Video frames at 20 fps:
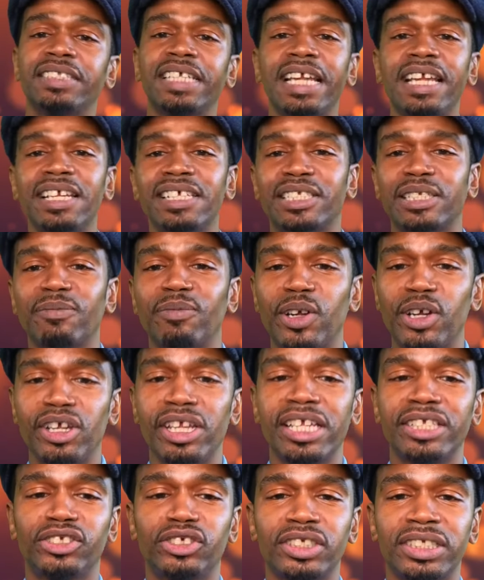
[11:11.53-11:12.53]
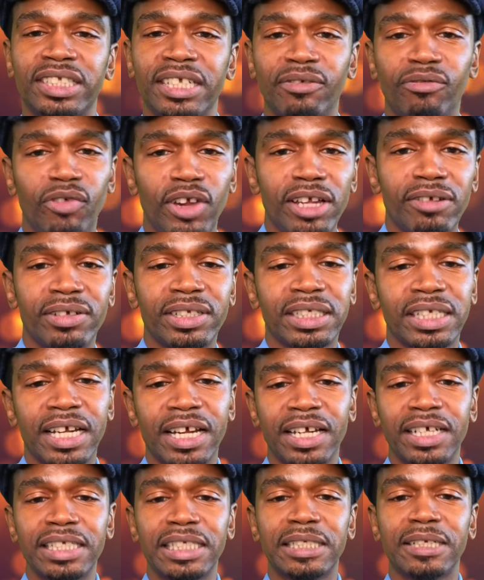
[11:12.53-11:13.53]
is a very interesting fragrance,
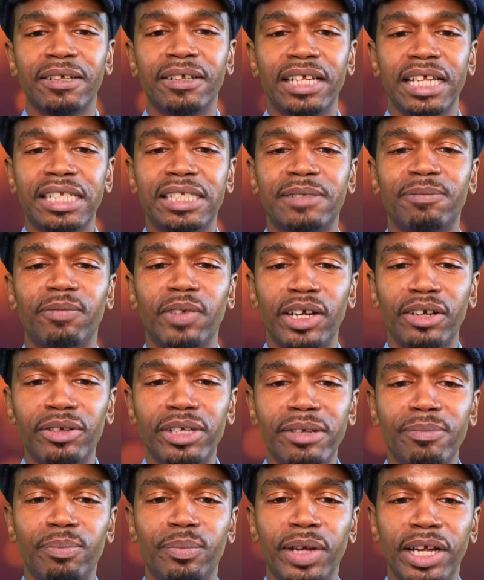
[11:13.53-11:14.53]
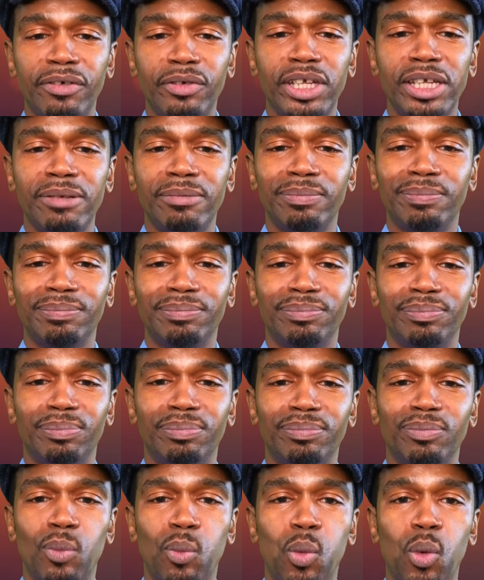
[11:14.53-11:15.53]
guys. It's very, very
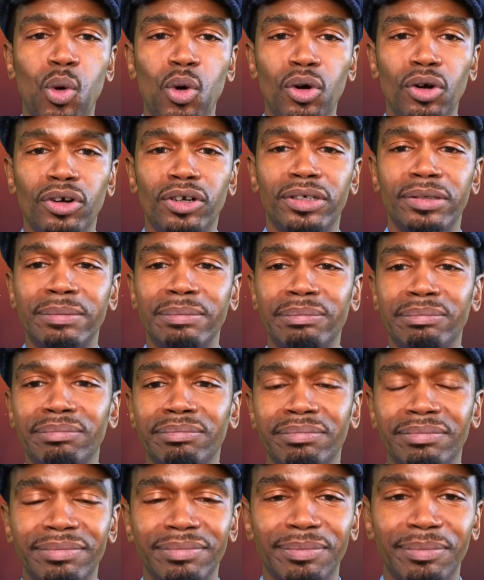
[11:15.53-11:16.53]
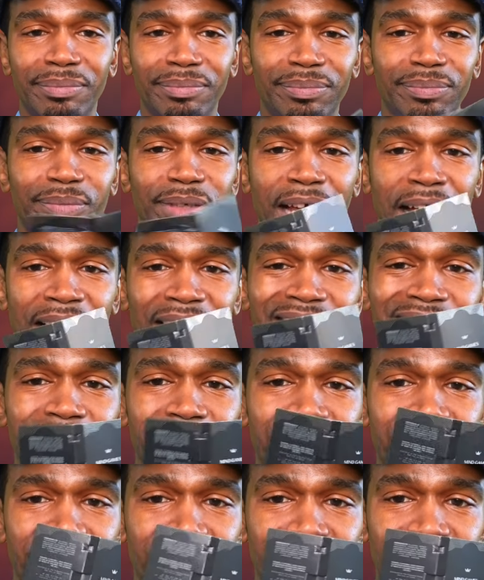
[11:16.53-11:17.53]
warm, kind
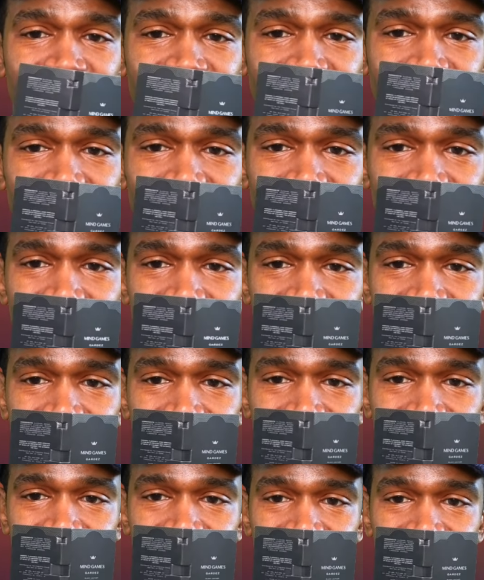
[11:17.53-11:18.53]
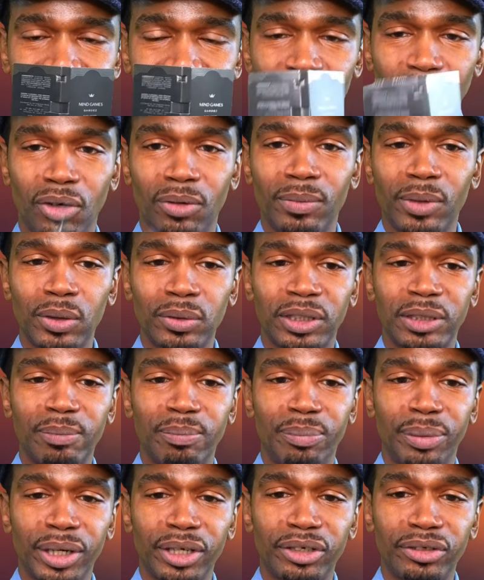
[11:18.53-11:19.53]
of.
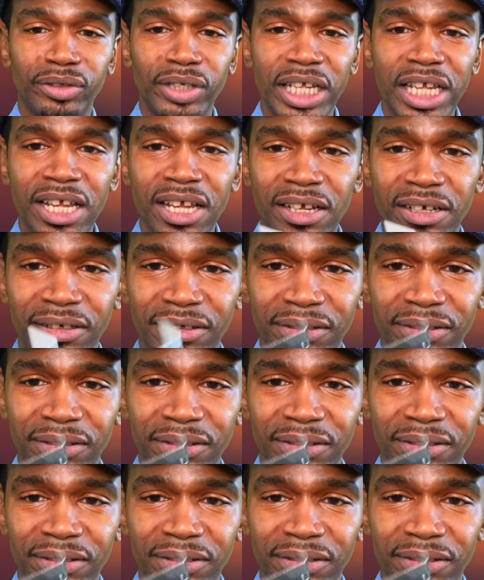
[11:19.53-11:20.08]
Almost buttery.